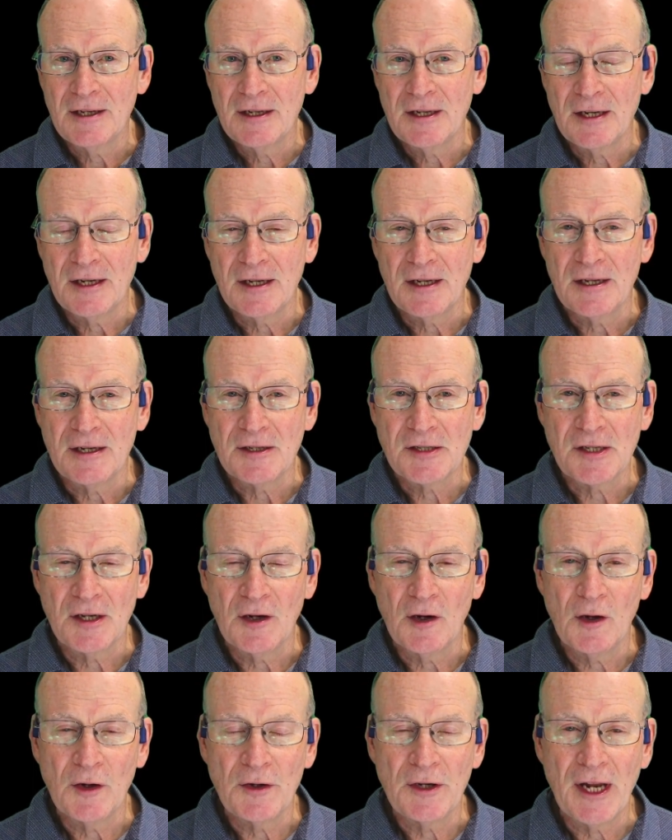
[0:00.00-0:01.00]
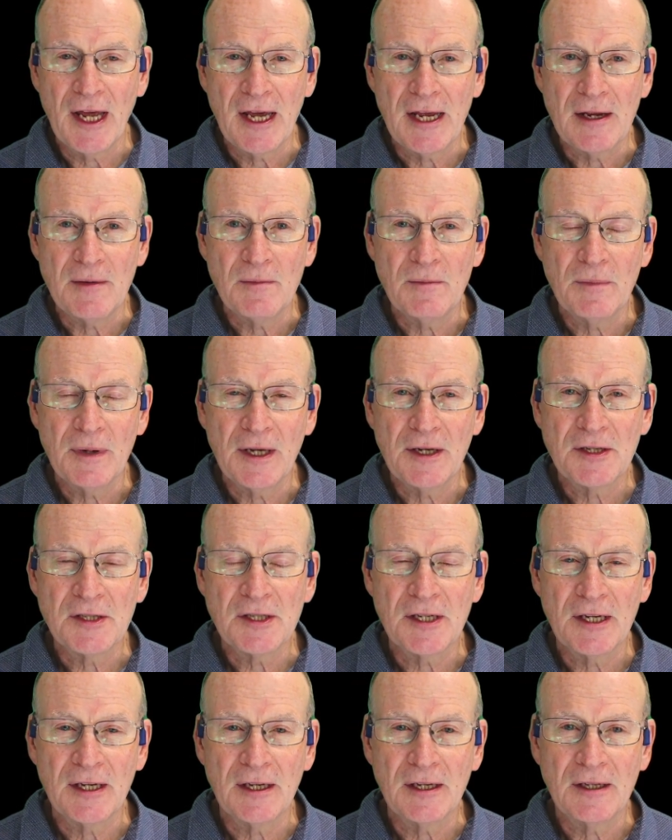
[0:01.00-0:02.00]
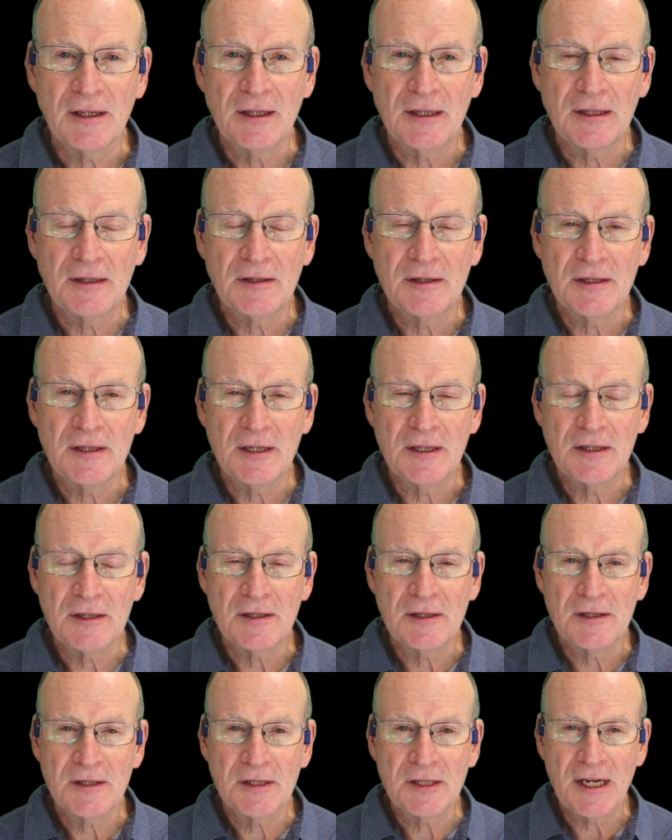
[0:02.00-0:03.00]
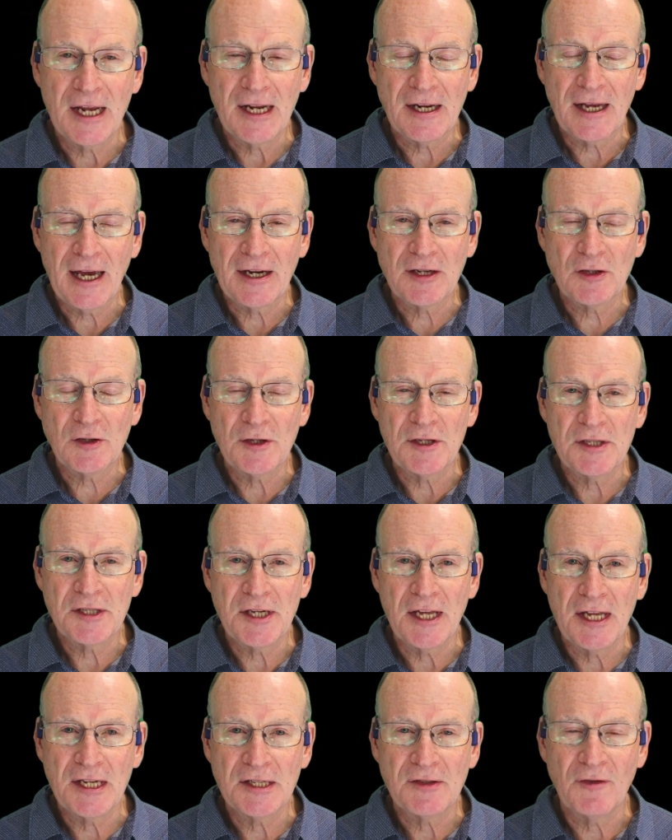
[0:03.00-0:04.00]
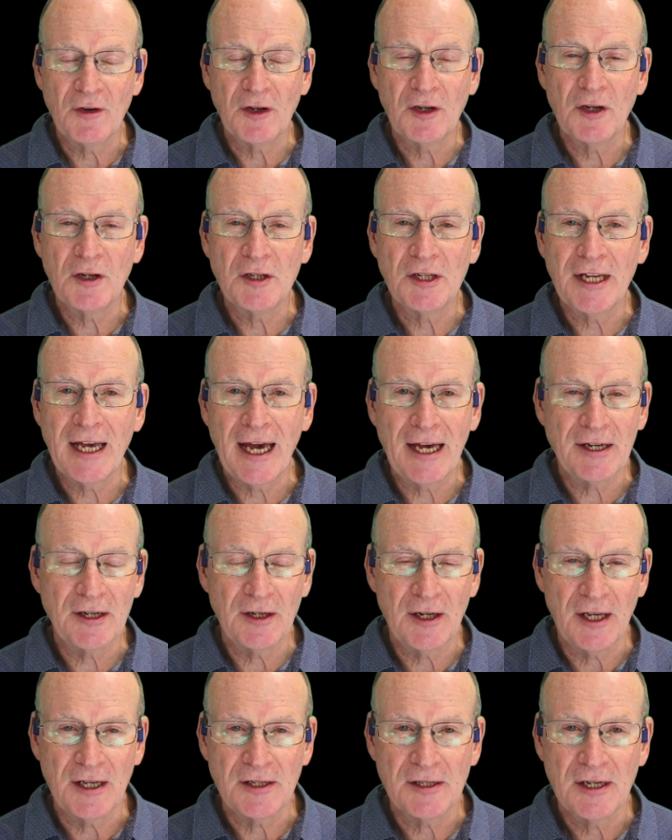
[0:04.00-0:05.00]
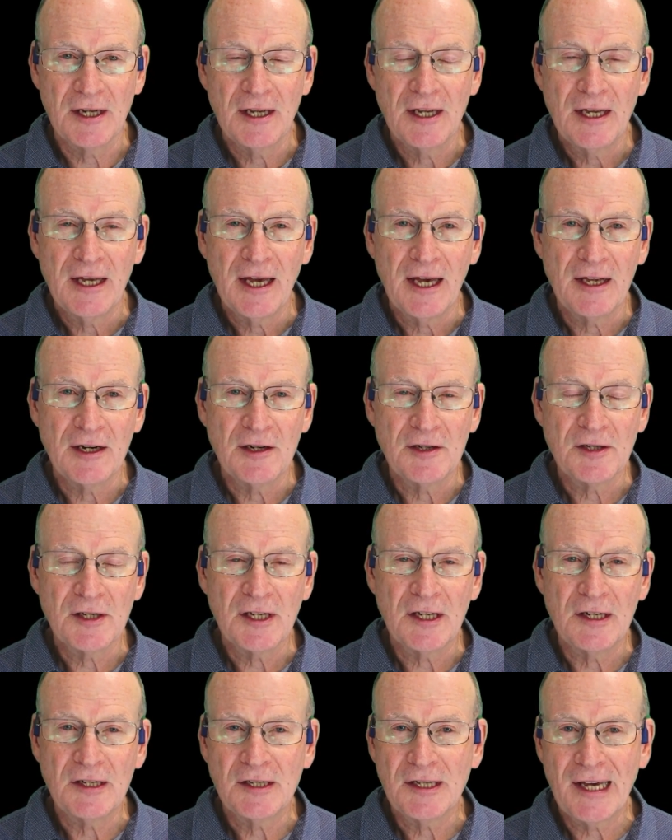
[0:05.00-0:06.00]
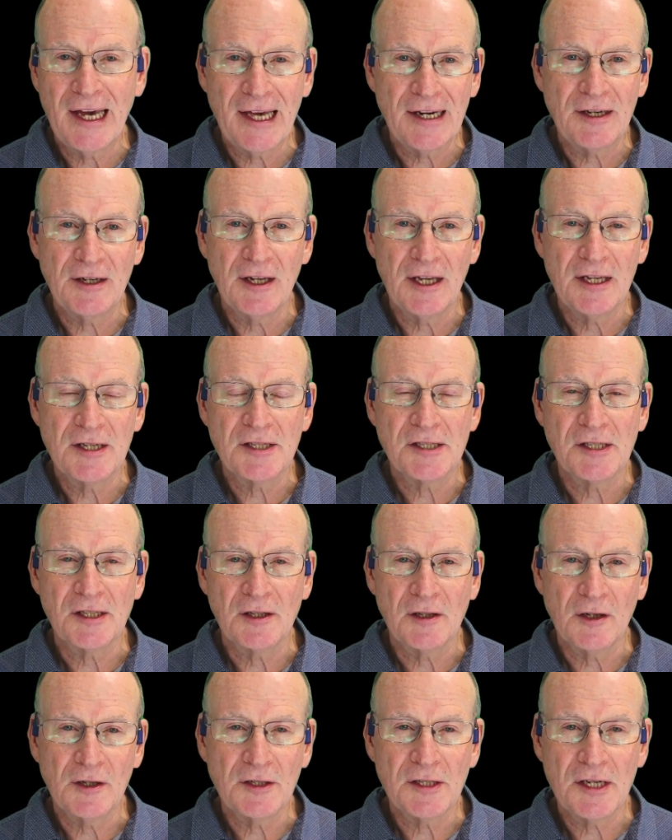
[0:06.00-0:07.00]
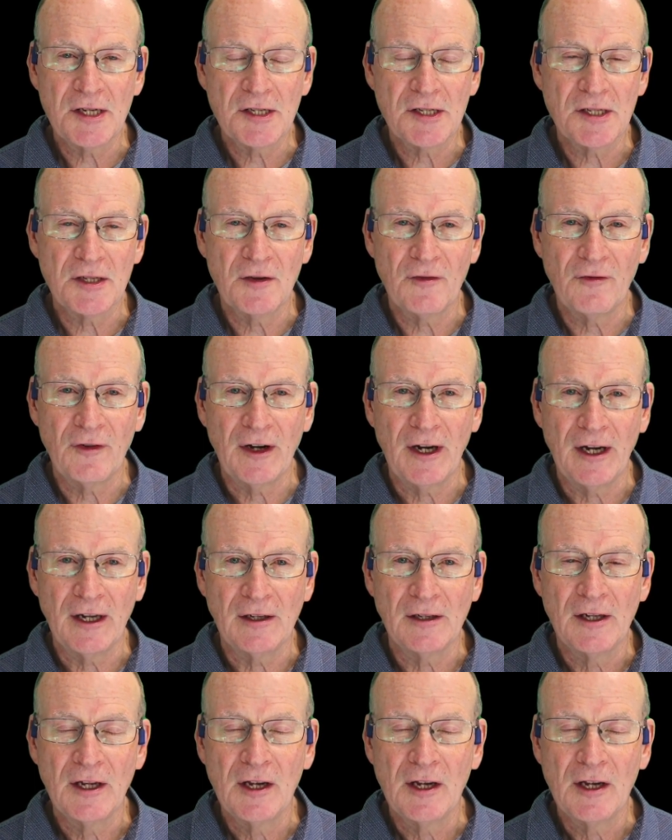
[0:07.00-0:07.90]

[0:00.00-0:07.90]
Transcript: It's an odd name, but it actually stands for concatenate, and it concatenates the contents of the file